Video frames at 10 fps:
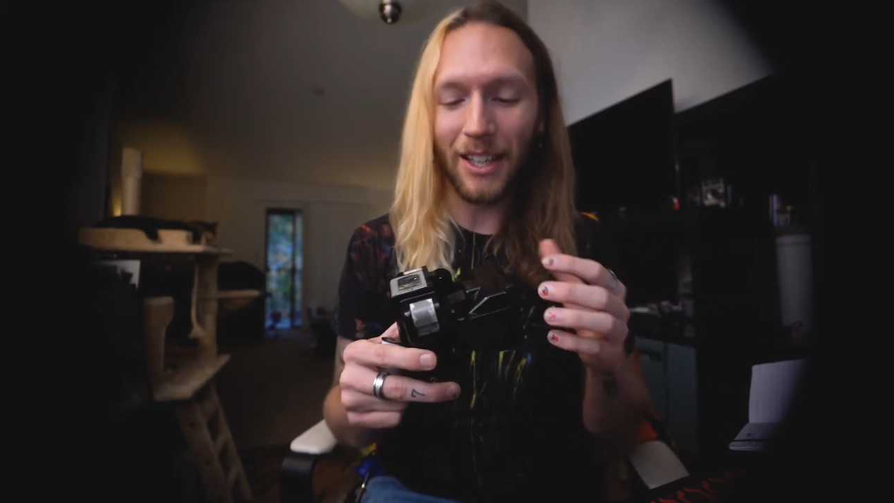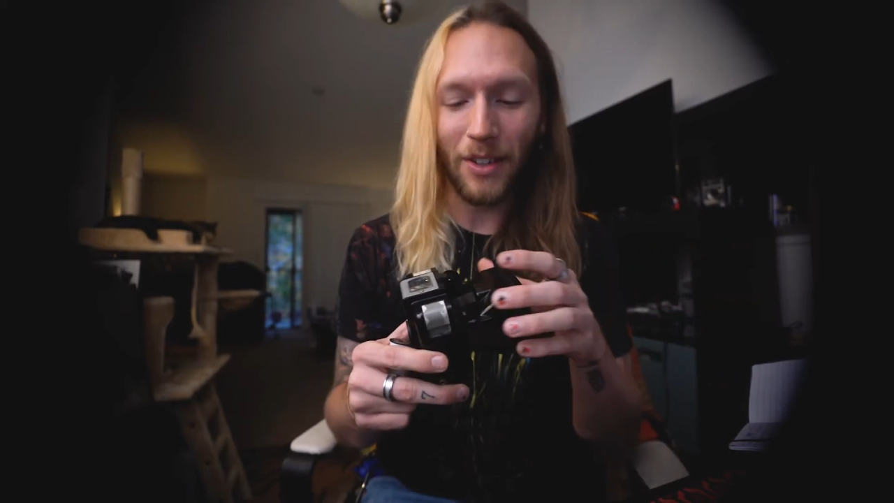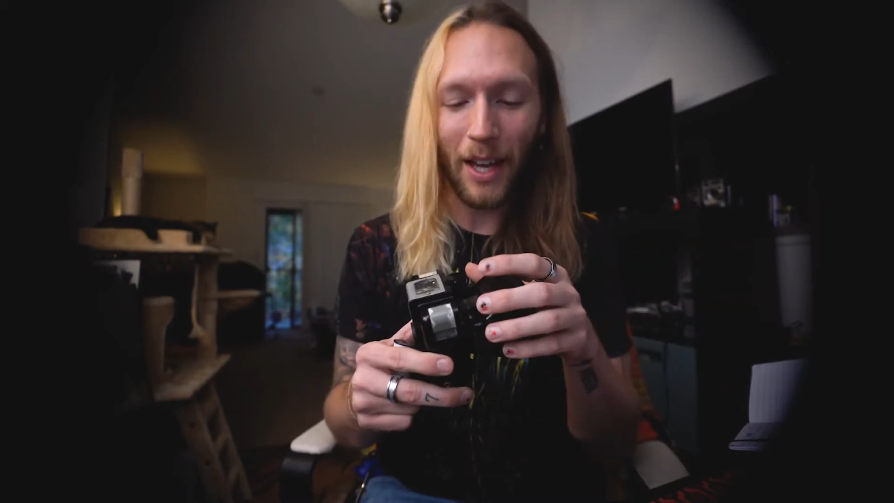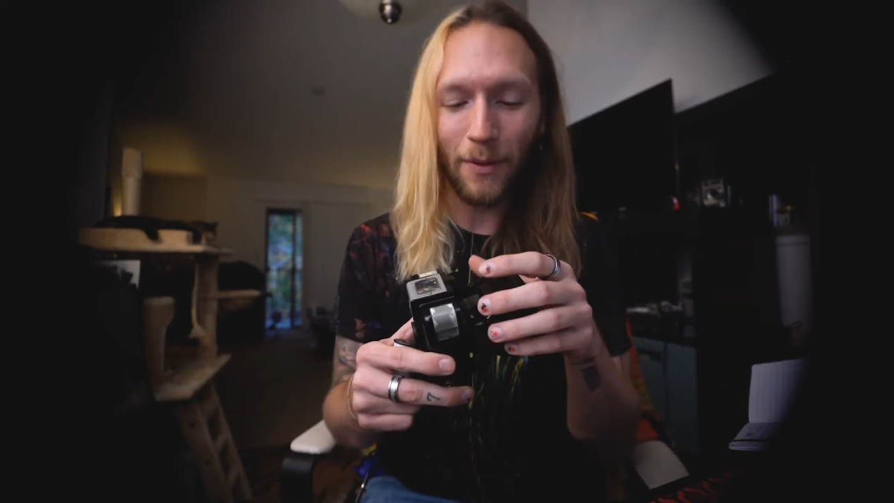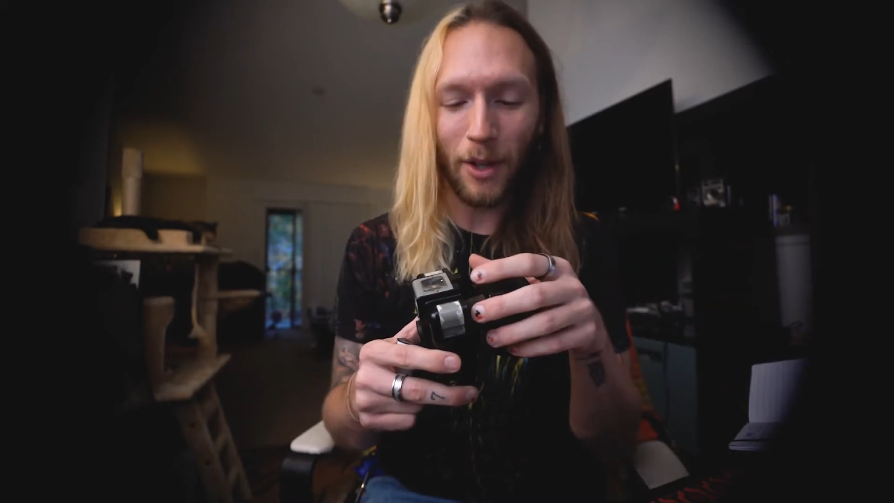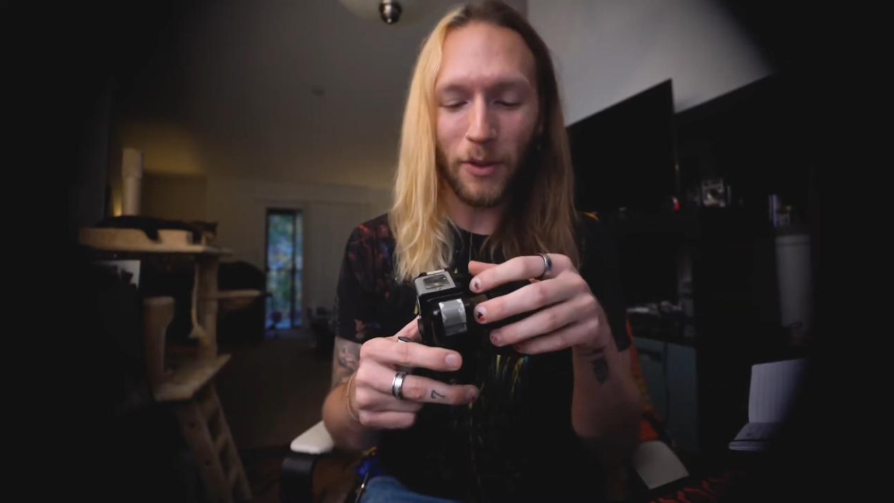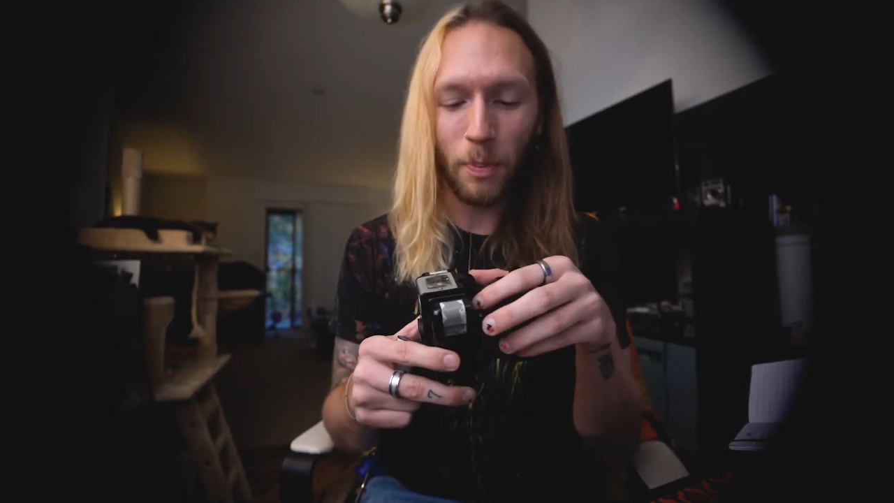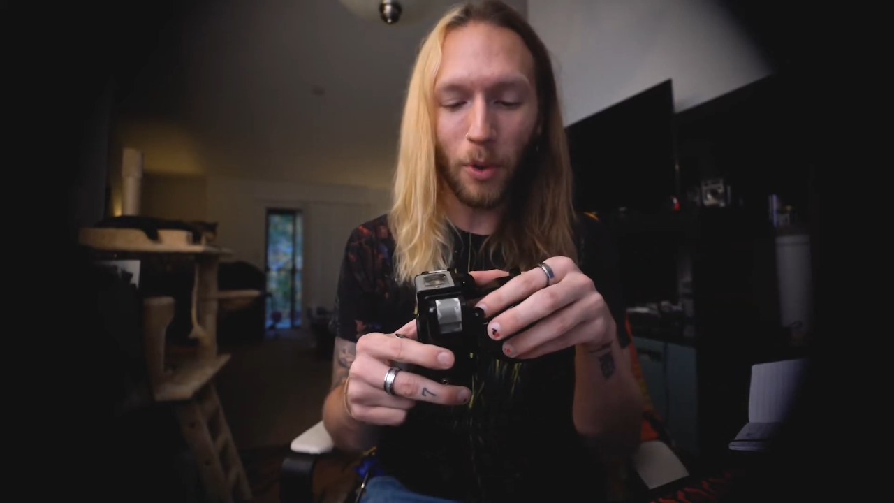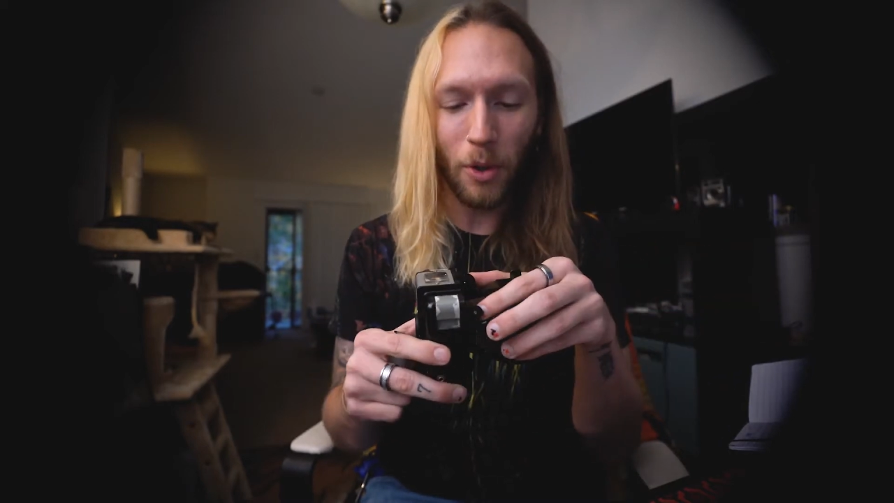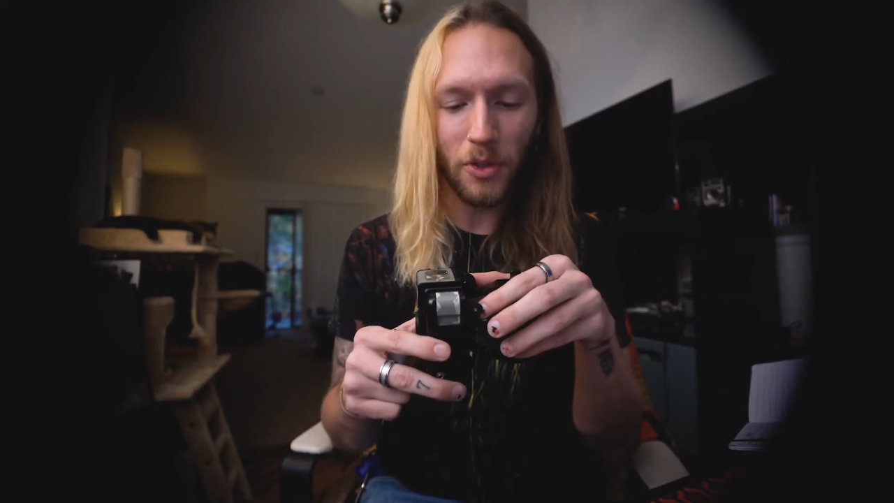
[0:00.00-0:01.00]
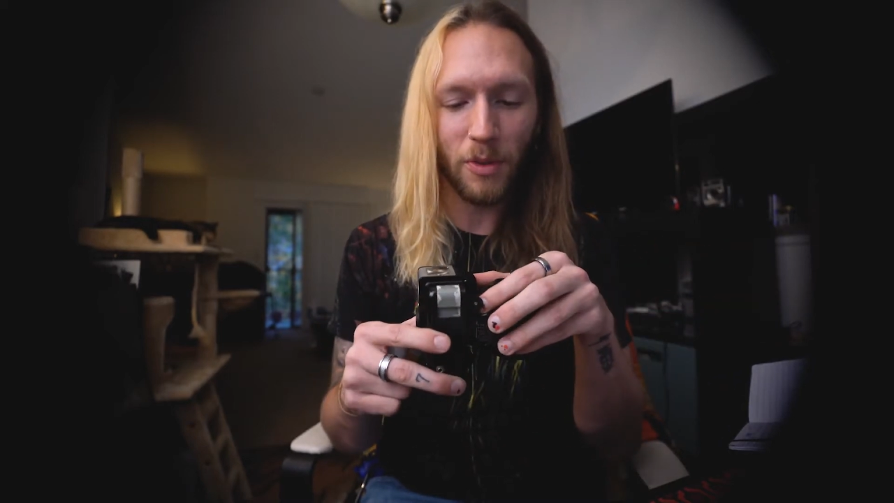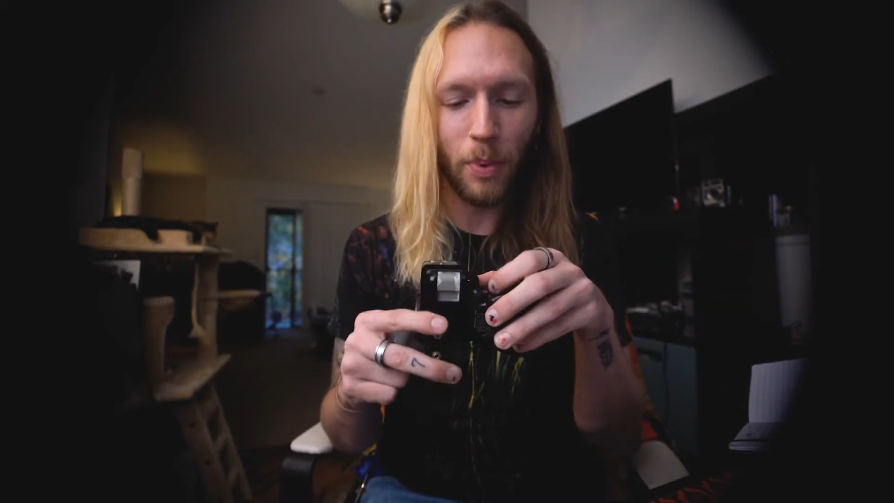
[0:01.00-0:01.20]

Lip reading: I don't have enough spools,